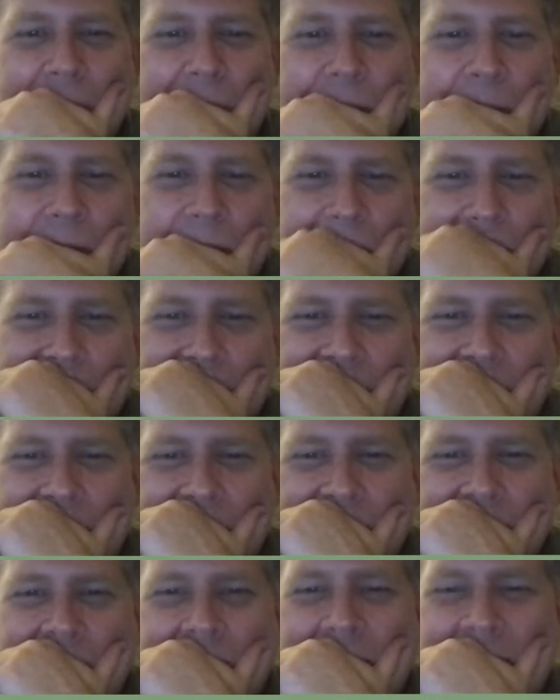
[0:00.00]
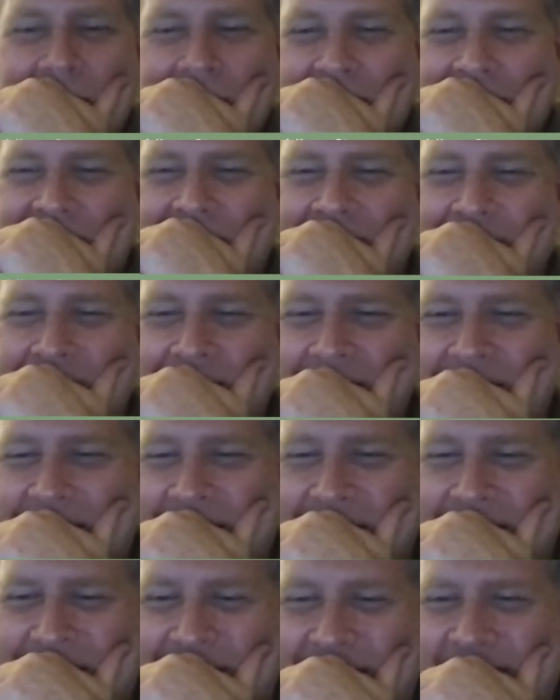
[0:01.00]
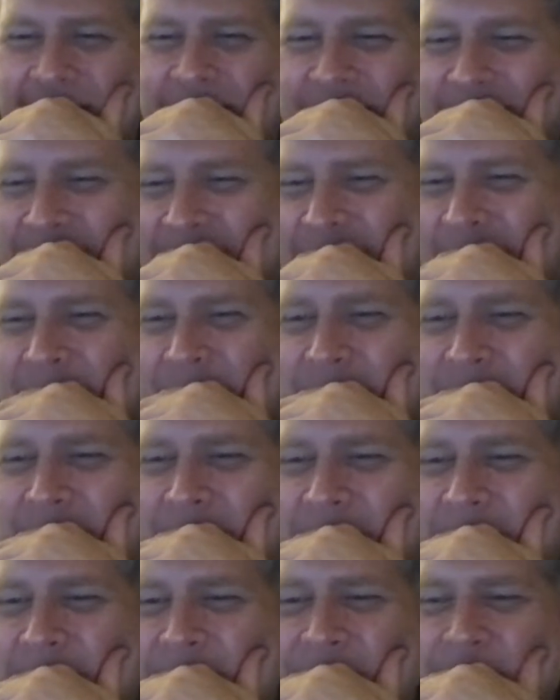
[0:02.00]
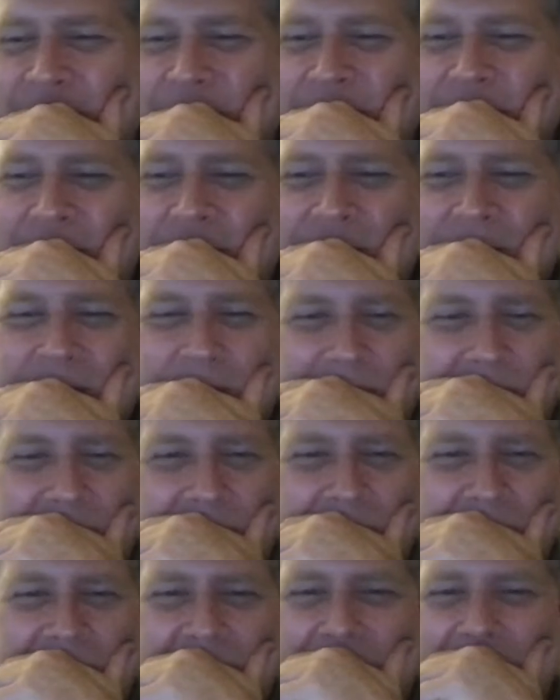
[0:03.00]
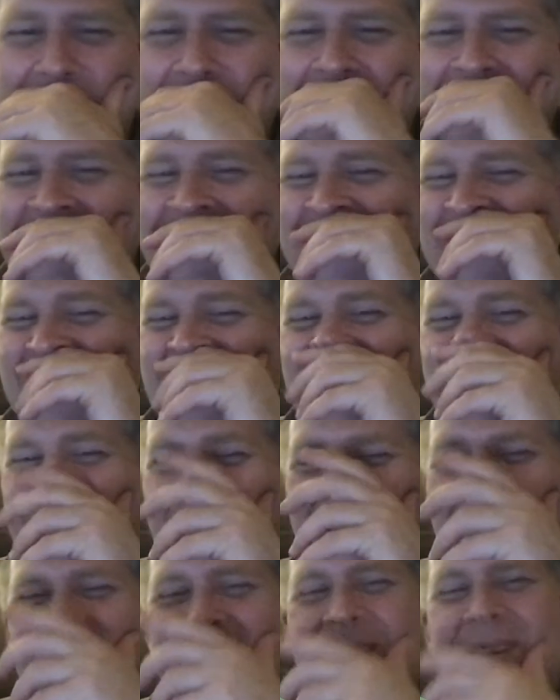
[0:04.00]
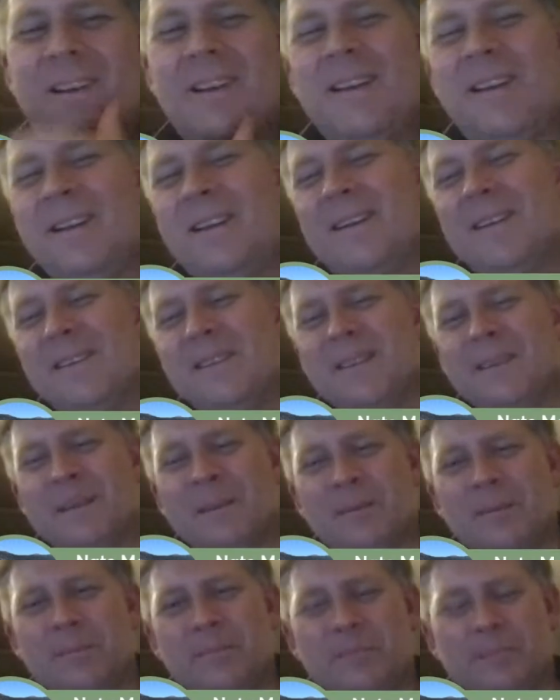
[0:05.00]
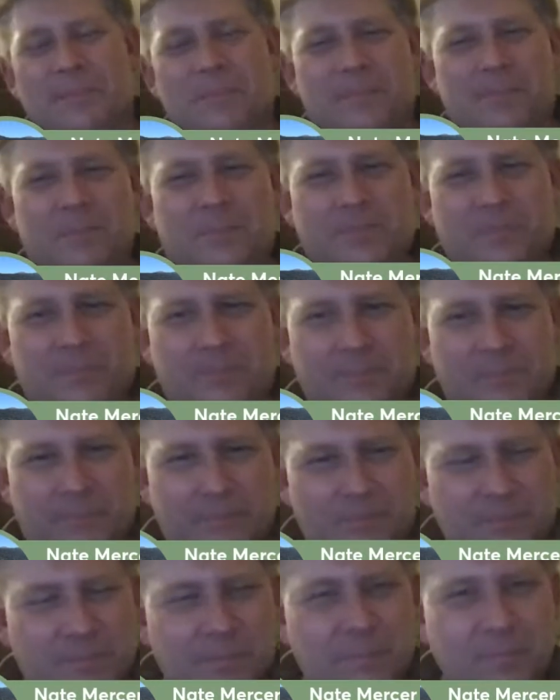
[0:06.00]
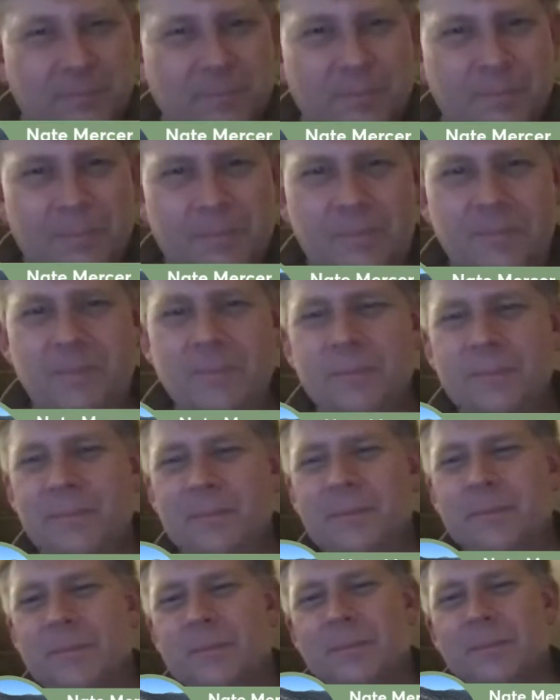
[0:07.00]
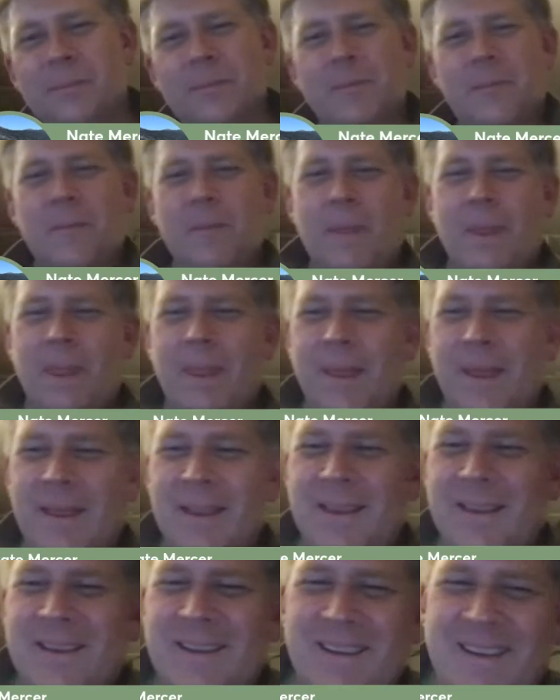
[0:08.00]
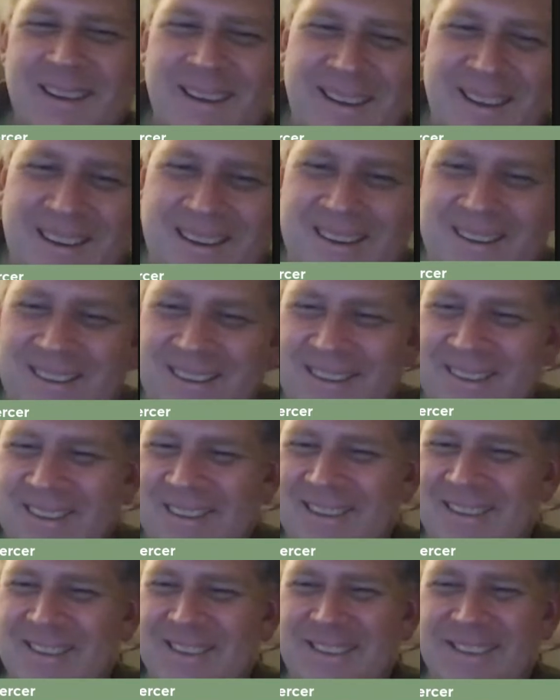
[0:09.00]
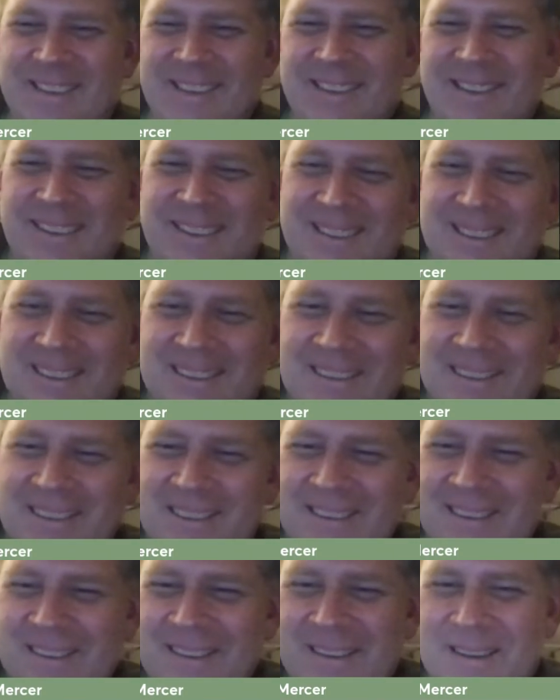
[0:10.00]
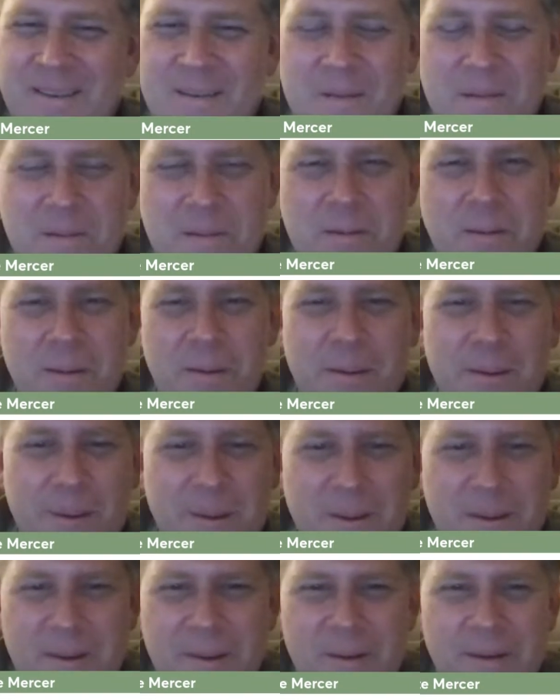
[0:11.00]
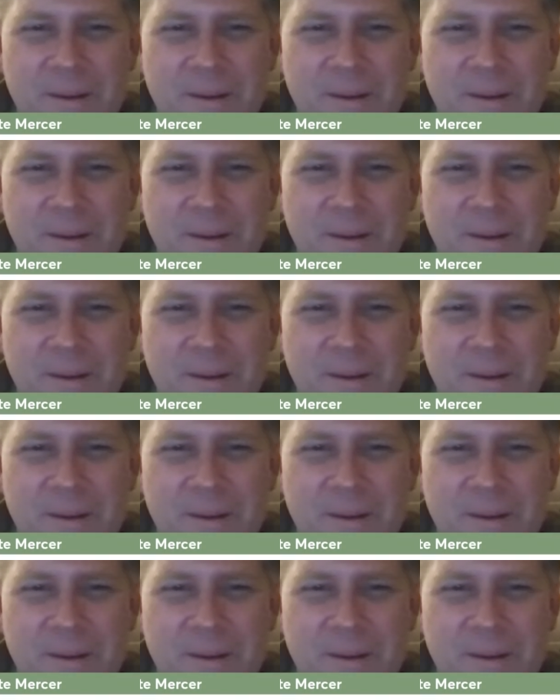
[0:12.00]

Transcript: Yeah. Let's see, what part of Mystara would Conan be from? Let me see. The redheaded guy, he's probably from Darrican, though he's Canadian, so that also makes him from Norworld.